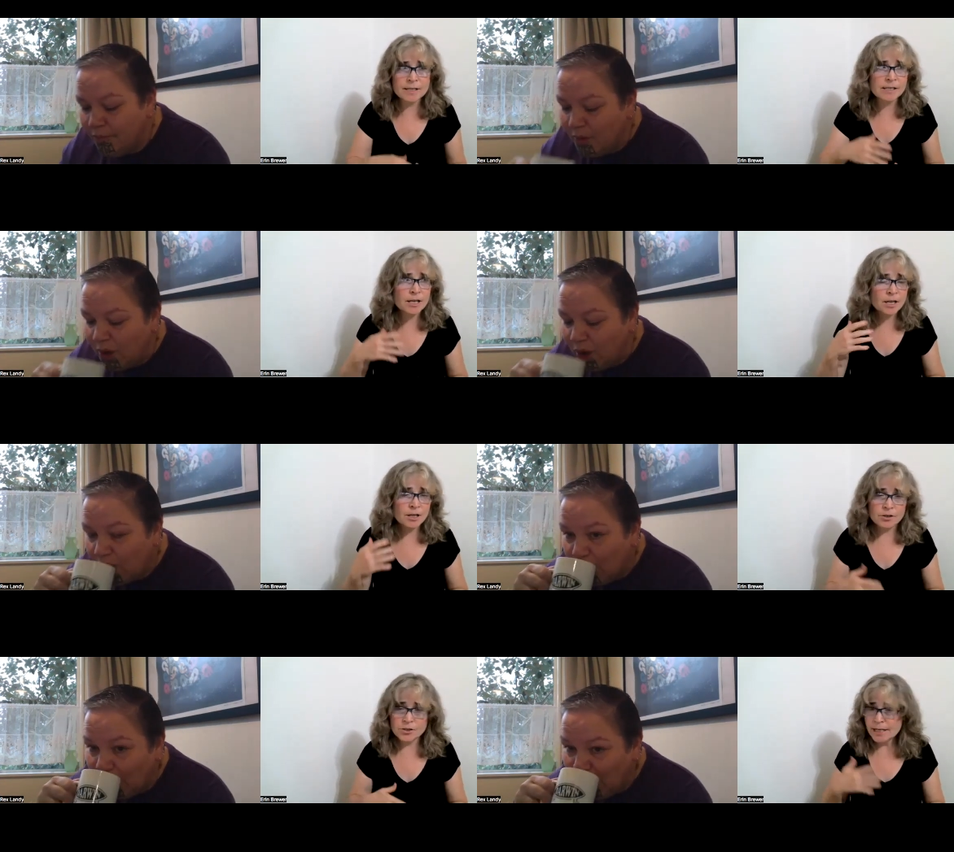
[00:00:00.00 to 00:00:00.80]
Speaker 1: it's
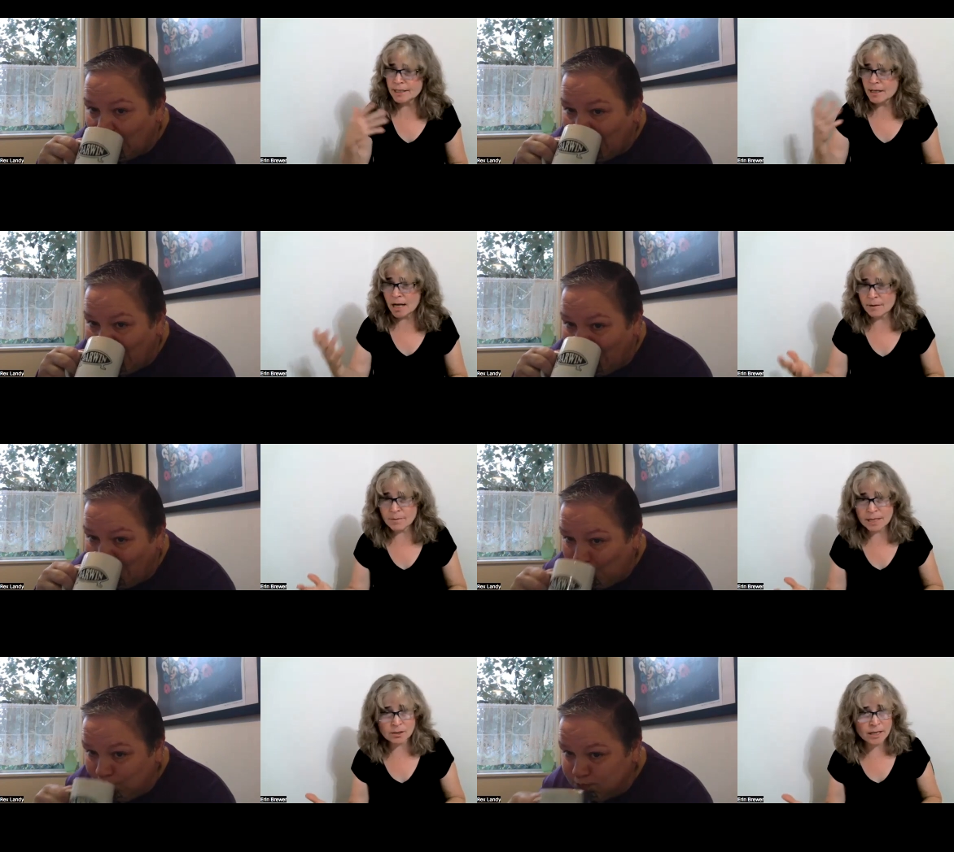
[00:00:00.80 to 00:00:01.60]
they're saying it's not a mental